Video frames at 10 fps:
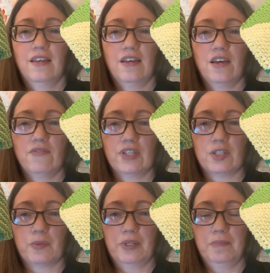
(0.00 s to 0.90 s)
of this
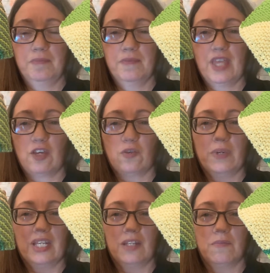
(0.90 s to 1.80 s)
one, that
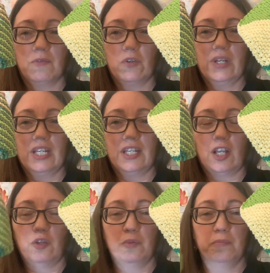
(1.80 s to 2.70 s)
green,
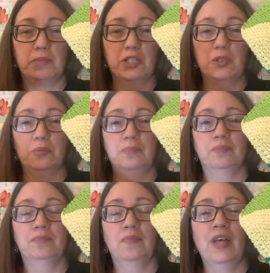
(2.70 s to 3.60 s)
yellow, blue.
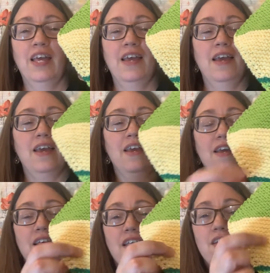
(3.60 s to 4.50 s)

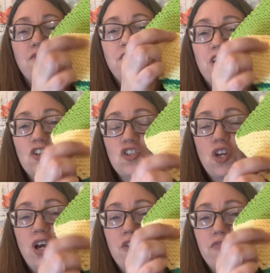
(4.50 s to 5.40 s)
Finished
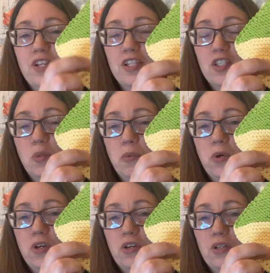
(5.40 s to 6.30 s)
off some
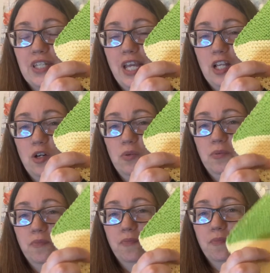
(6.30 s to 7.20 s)
more yellow.
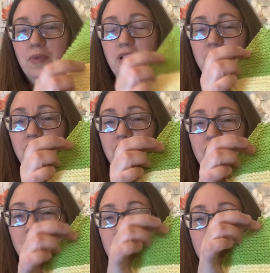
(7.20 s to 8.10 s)

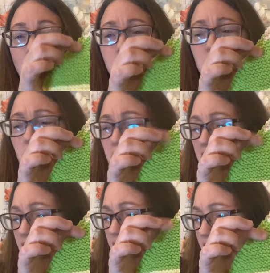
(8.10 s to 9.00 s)
Lime
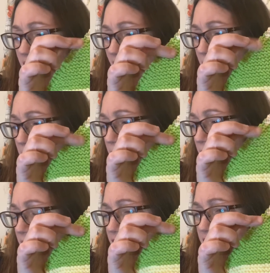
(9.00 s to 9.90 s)
green, I
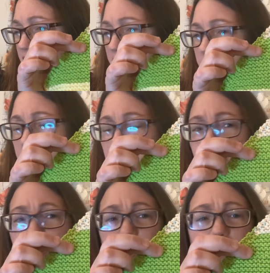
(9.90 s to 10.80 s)

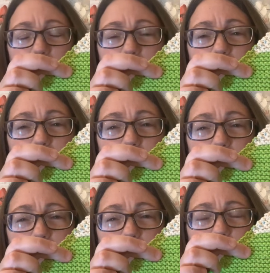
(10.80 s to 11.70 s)
think
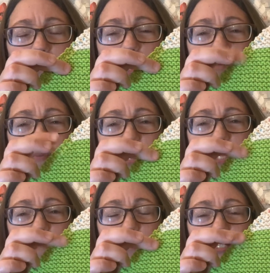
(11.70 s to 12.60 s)
I might
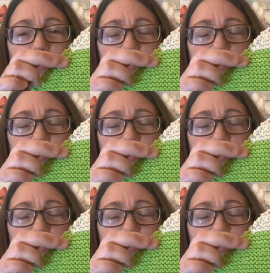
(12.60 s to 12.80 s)
have a little